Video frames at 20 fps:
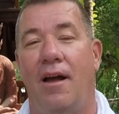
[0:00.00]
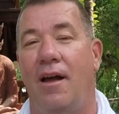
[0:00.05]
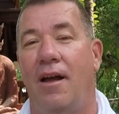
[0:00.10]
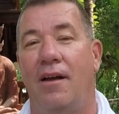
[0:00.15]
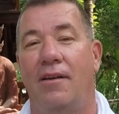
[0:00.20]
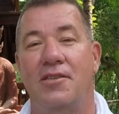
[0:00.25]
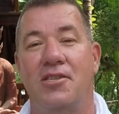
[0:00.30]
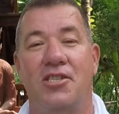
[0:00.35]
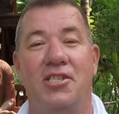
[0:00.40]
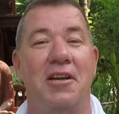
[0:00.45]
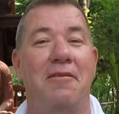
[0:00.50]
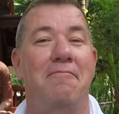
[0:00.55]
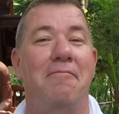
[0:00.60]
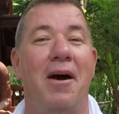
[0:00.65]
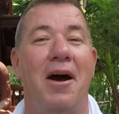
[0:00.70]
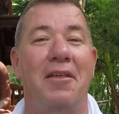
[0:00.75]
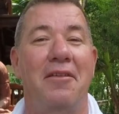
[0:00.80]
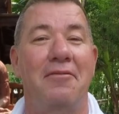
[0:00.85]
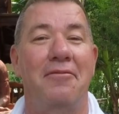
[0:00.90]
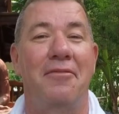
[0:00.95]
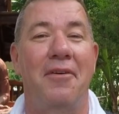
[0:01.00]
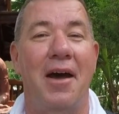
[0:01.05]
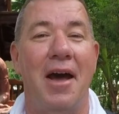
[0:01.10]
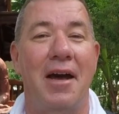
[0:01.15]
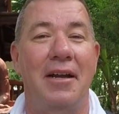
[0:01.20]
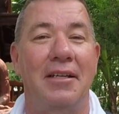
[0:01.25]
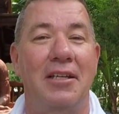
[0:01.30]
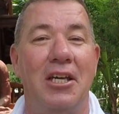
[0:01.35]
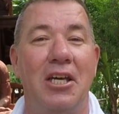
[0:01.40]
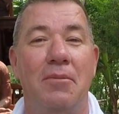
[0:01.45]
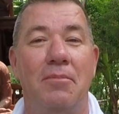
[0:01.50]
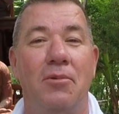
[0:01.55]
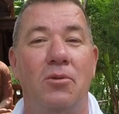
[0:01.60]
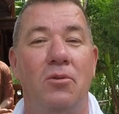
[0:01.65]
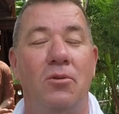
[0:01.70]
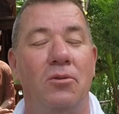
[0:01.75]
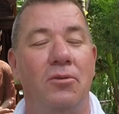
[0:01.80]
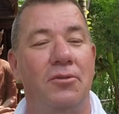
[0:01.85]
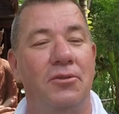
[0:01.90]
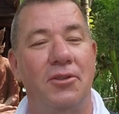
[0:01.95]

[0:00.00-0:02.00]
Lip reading: sit by the fan, keep cool.